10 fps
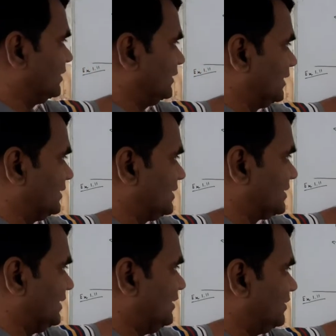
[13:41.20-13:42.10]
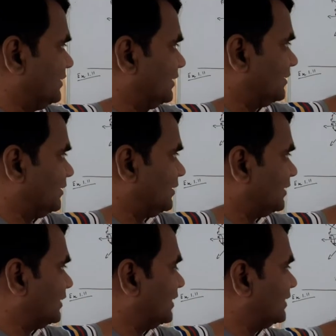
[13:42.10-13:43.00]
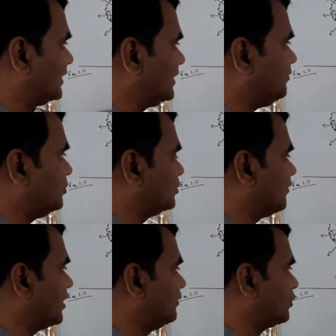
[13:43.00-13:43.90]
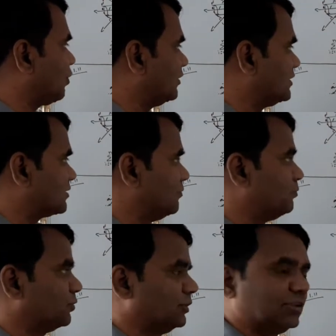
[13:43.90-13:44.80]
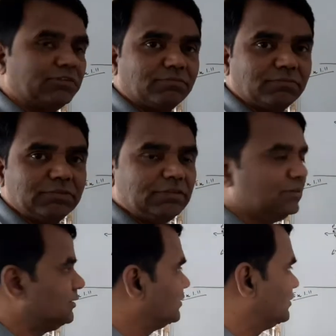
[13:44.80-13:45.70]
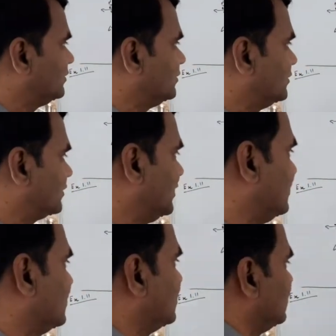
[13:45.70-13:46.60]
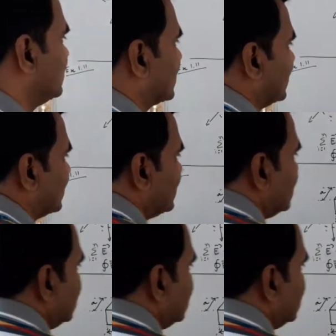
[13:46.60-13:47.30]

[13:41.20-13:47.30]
that this E, and they give you the value for all these components. Right? Okay.